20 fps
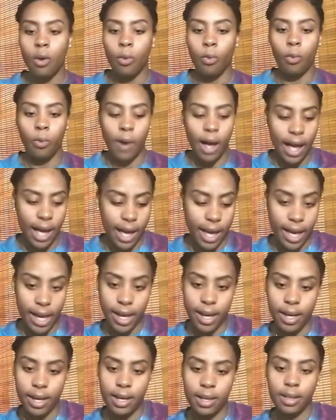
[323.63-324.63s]

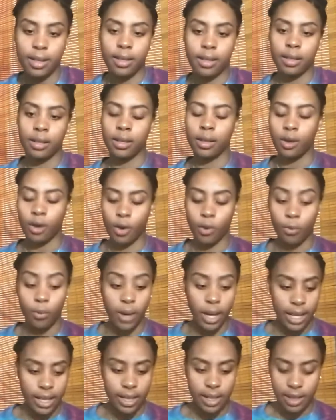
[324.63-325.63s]
why or
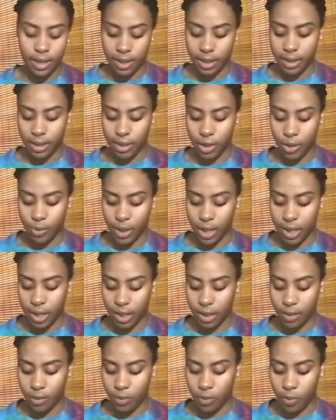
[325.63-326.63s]
what the
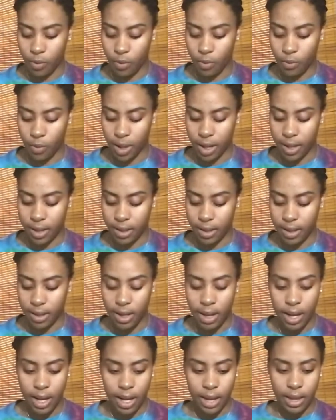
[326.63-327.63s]
situation was
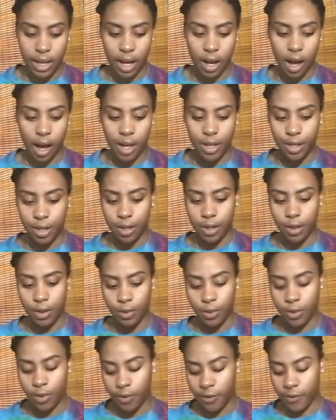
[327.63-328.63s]
that caused
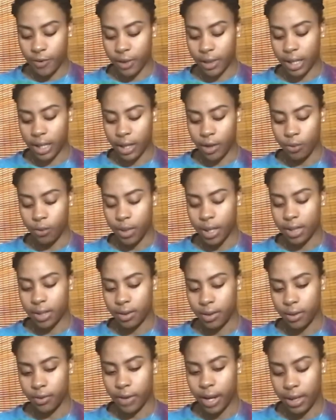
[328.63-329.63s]
you to feel like it
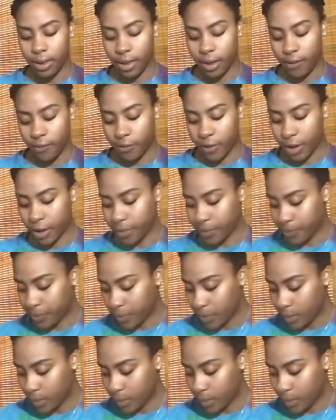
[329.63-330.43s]
wasn't the right thing for you.